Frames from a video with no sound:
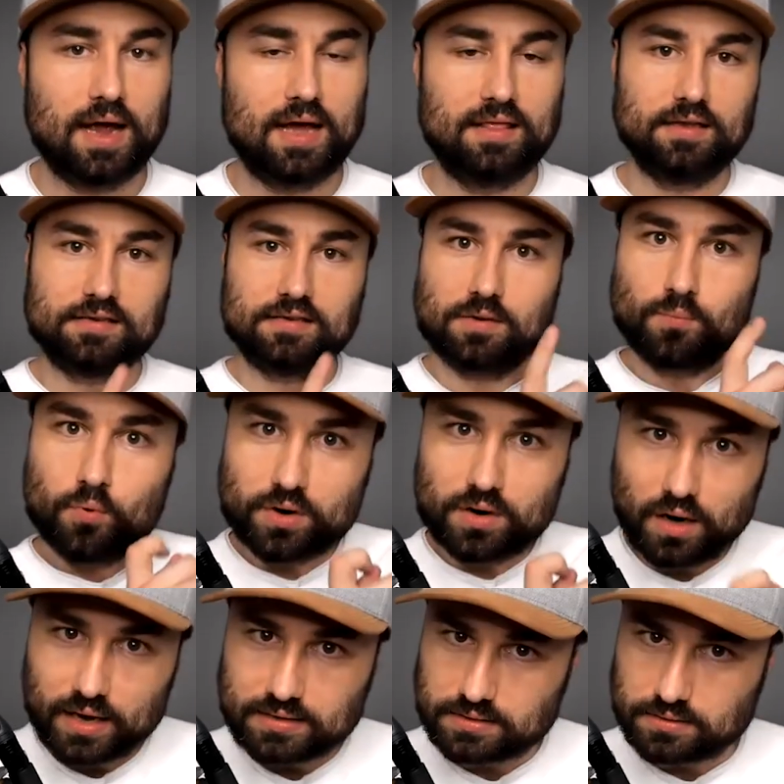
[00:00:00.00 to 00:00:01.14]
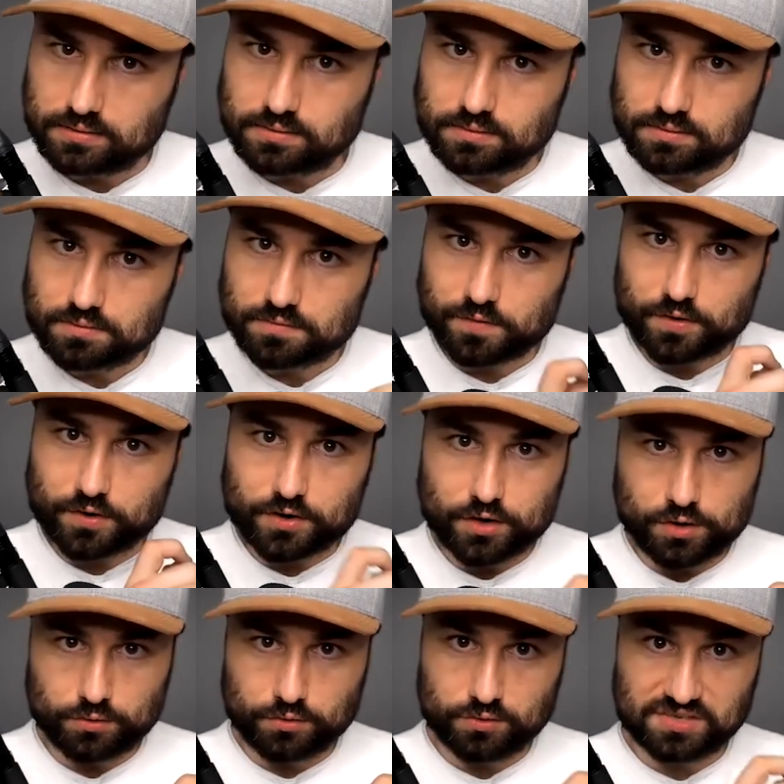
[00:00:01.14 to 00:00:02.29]
and this is an important lesson for
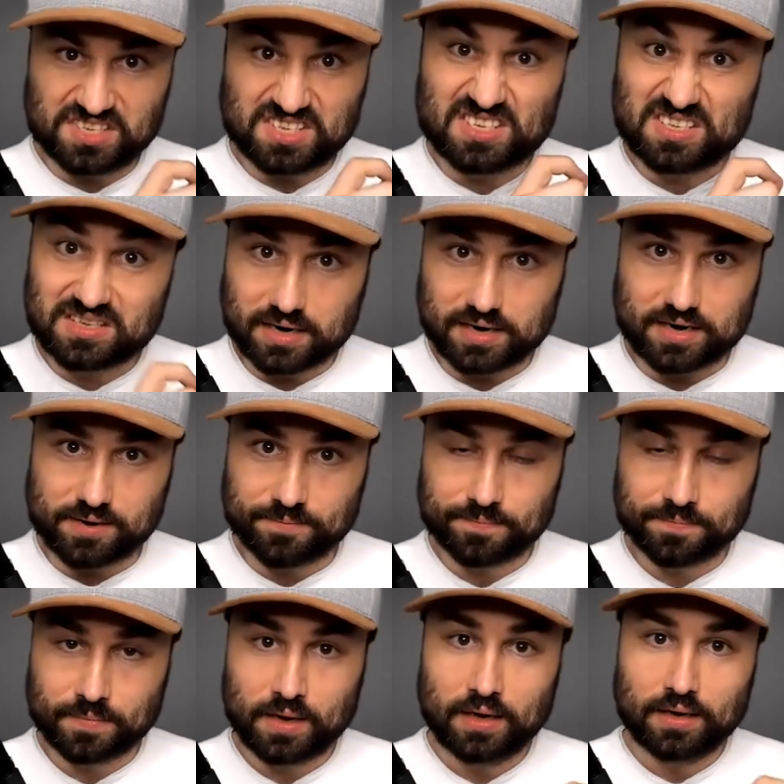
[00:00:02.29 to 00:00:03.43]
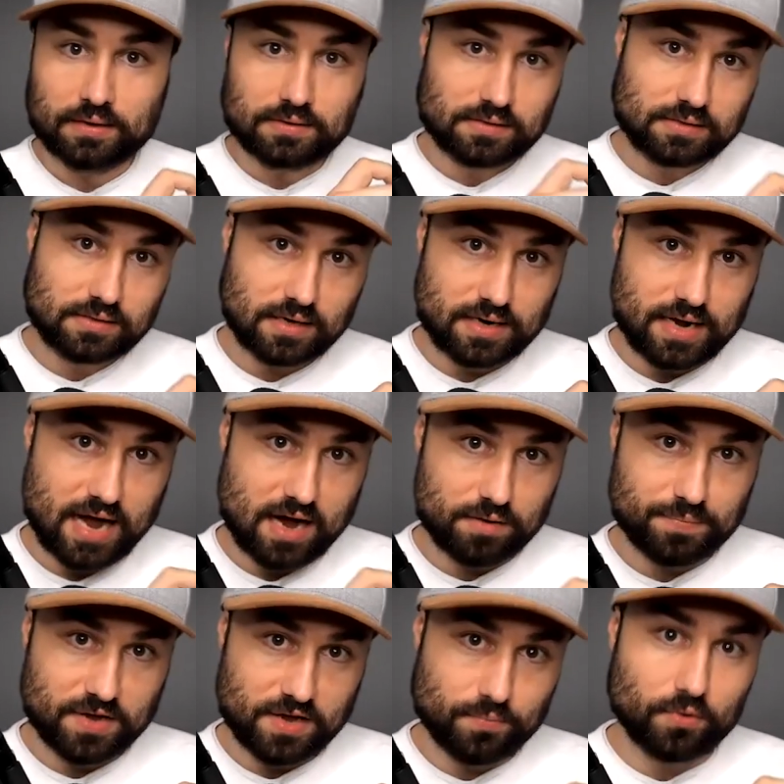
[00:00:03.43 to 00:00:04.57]
you to study study how
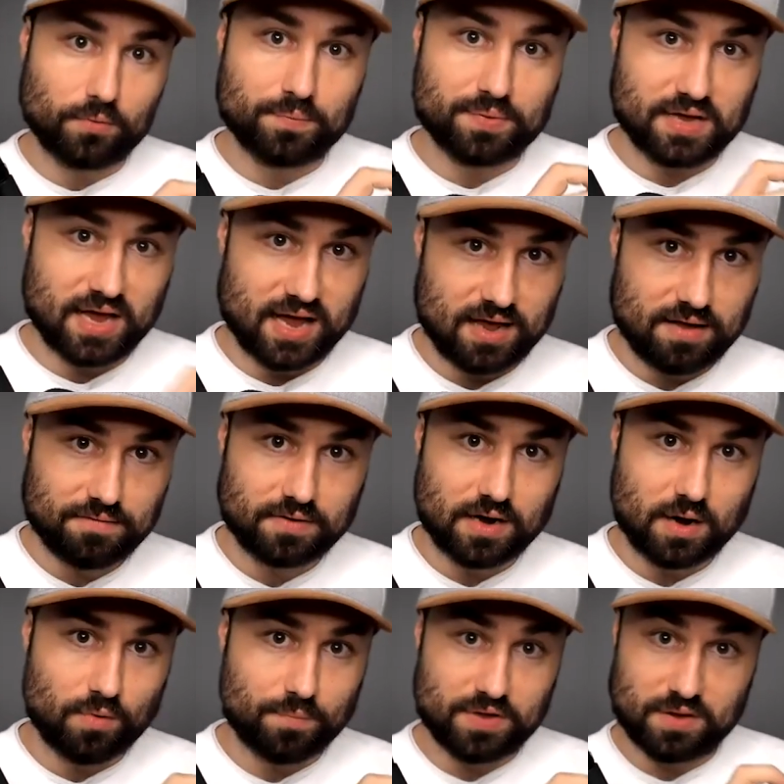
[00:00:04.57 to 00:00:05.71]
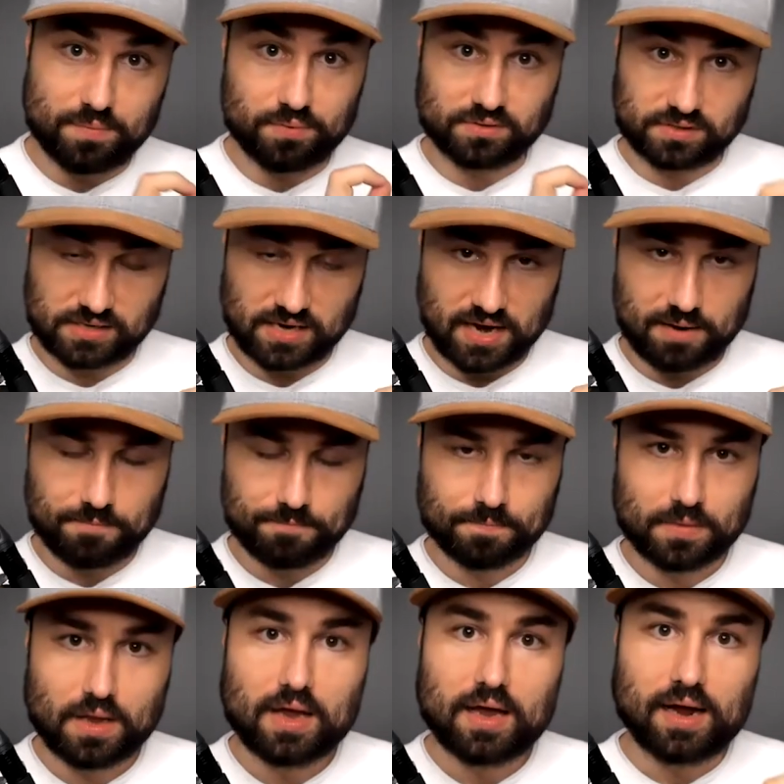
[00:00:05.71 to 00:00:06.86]
people behave not what people say
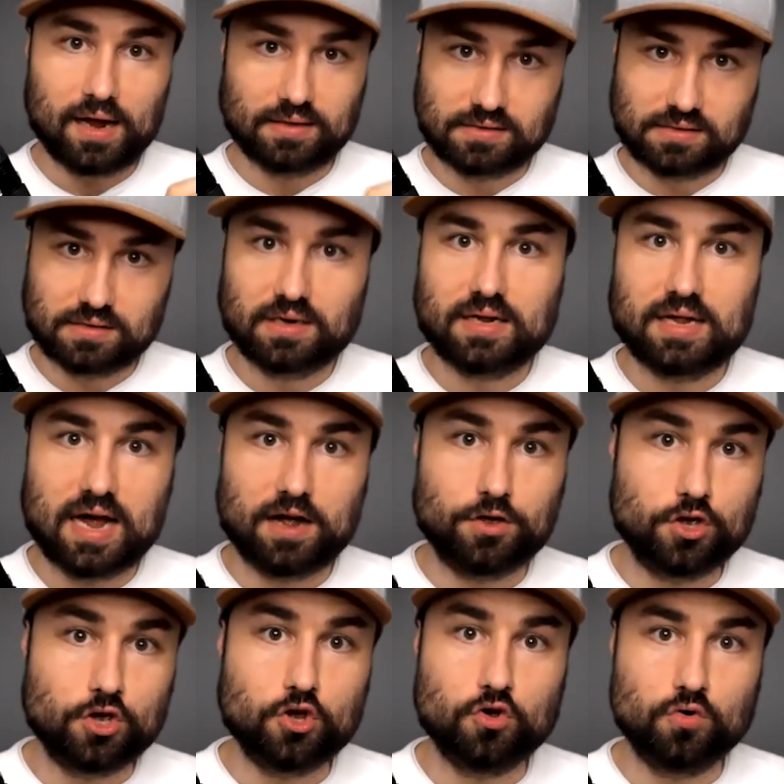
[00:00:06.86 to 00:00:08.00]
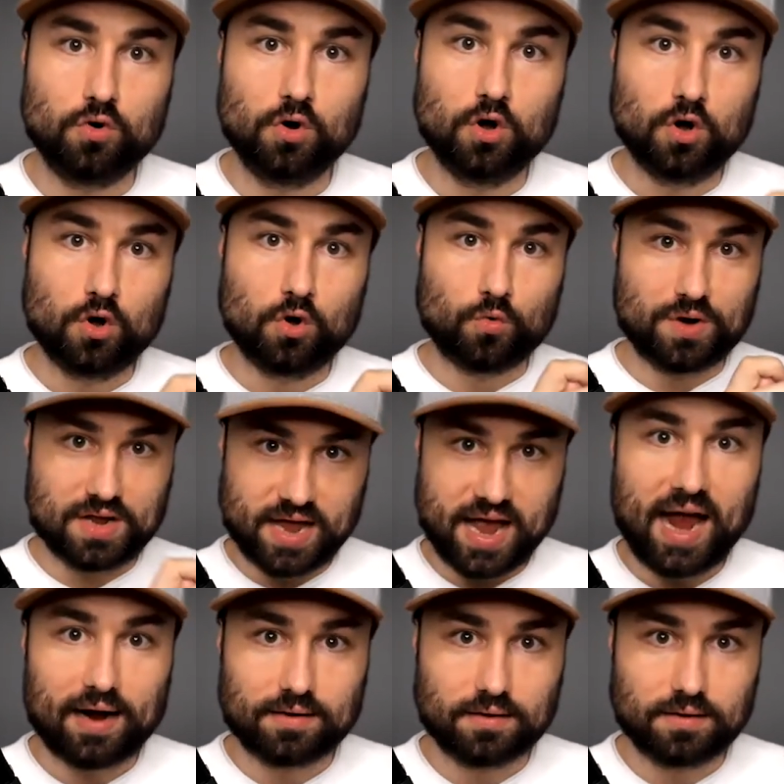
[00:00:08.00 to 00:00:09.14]
and study how you
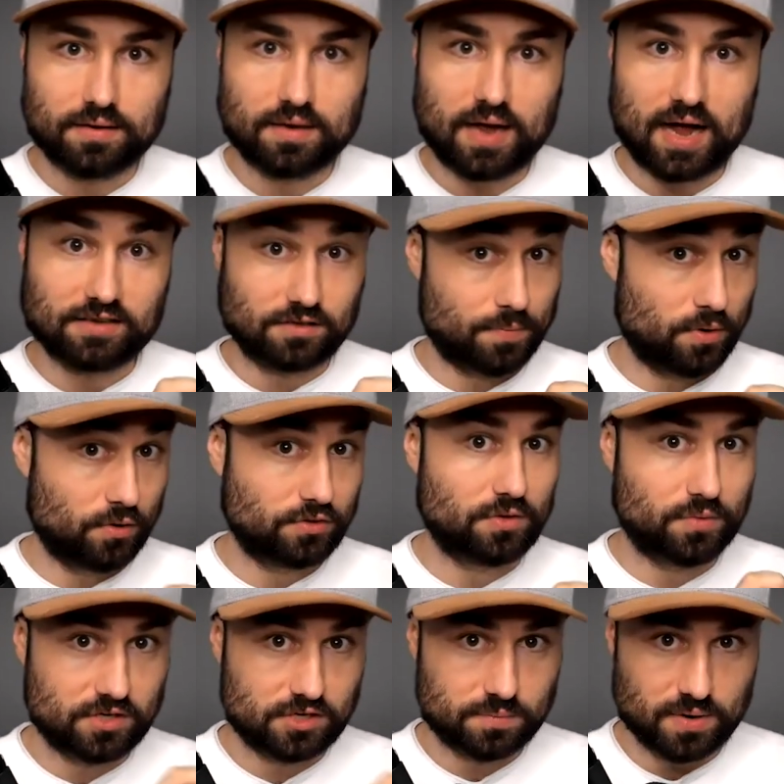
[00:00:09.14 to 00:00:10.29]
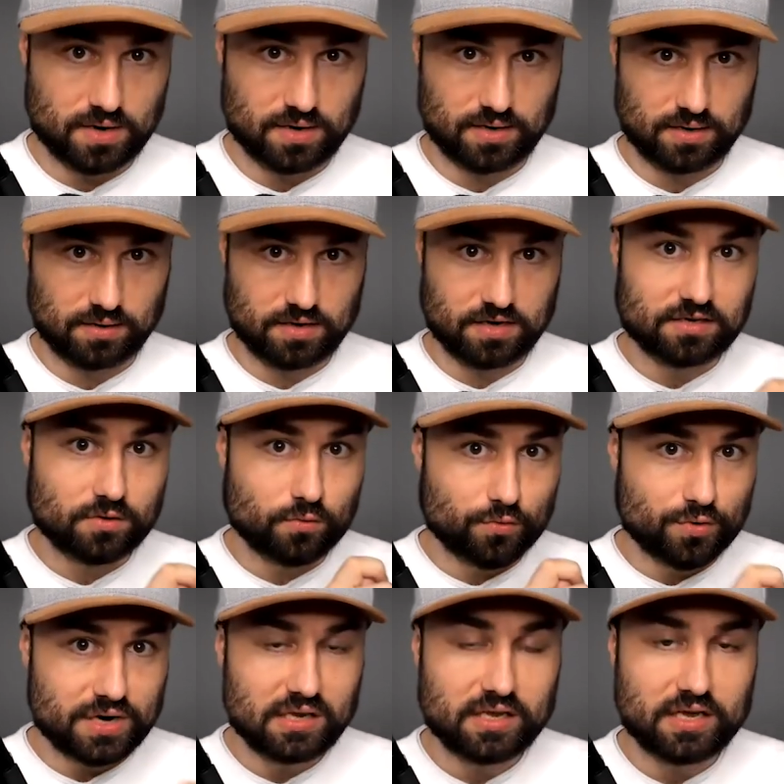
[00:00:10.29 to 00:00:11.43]
react as opposed to responding these are
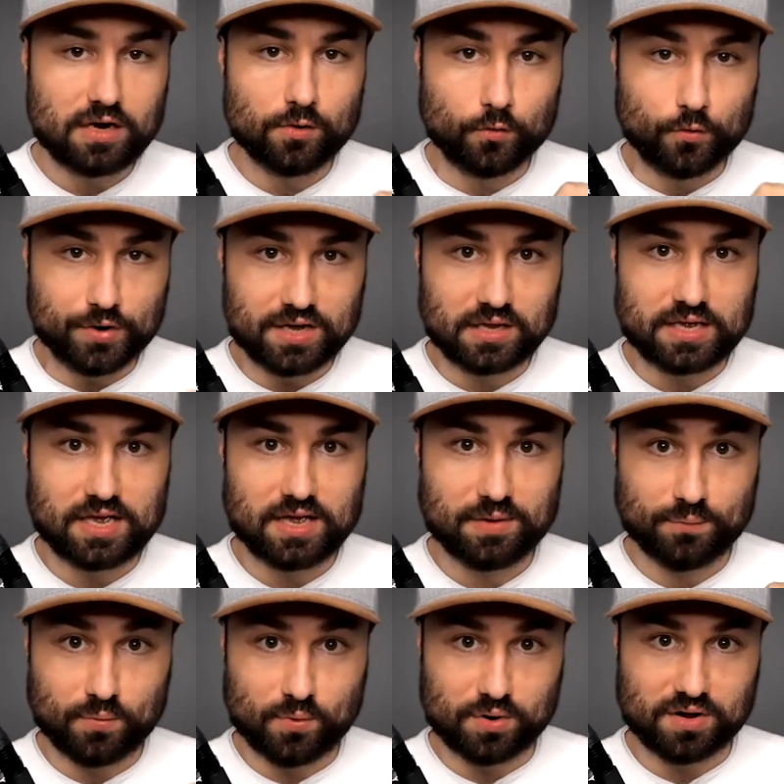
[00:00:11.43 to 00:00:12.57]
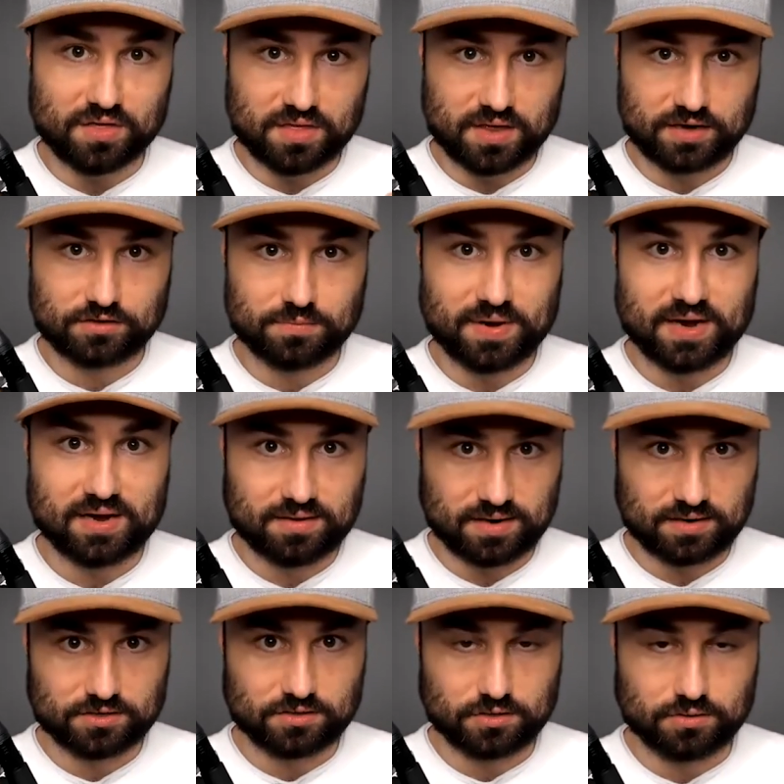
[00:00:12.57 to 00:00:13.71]
really really important things to pay
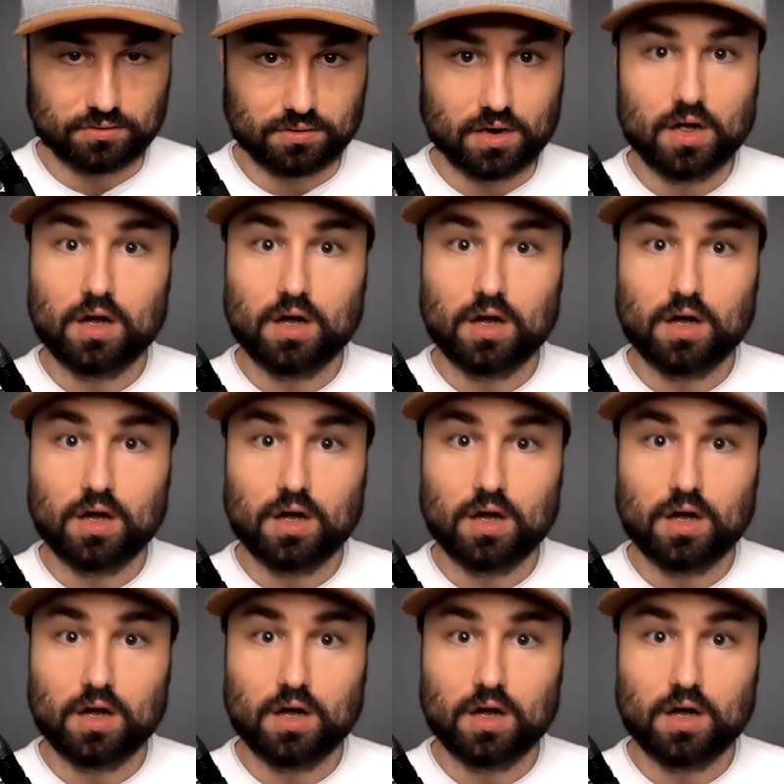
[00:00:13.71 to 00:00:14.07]
attention to